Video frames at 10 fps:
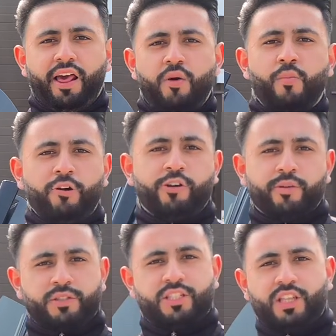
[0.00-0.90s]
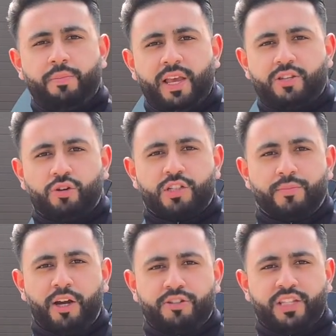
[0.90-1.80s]
Hello and welcome to CBS
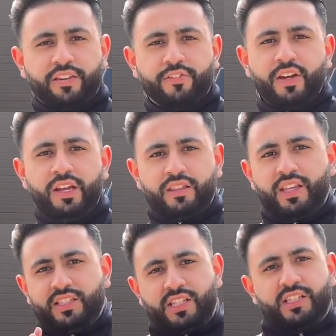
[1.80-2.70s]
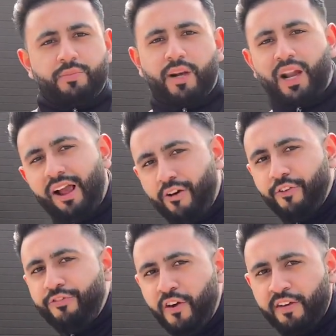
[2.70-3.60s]
Automotive. This is the
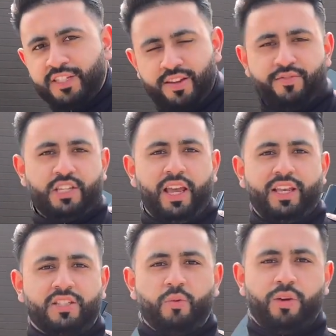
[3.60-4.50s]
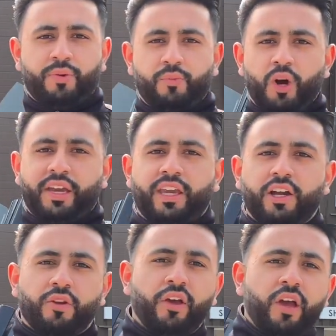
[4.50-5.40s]
McLaren 570S that we've been
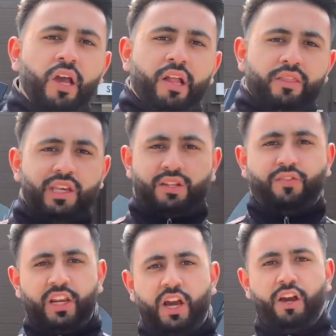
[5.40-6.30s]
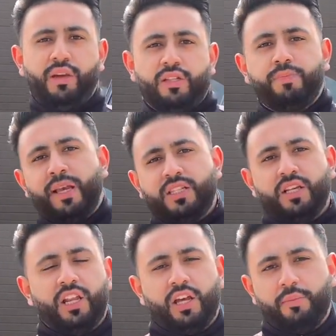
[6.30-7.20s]
working on. This video is
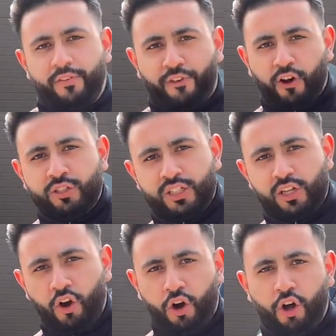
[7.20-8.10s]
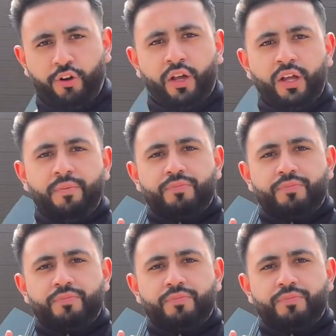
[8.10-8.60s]
basically going to be focusing on